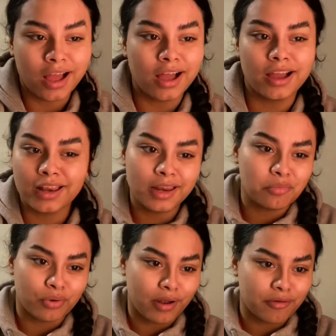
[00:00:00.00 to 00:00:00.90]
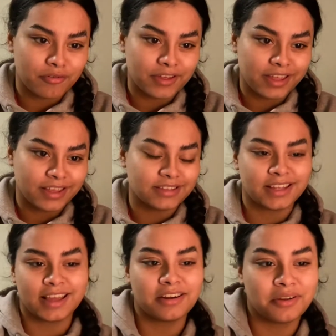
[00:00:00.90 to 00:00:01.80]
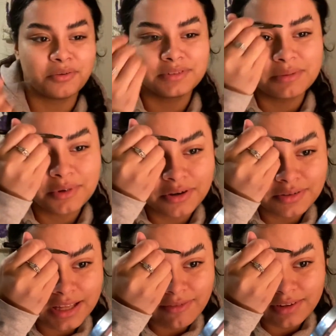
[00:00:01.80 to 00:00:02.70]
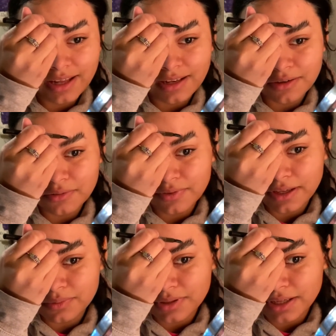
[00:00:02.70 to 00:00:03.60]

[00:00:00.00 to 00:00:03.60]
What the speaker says: ugly brow face. Like, I don't know, some girls have like a little face when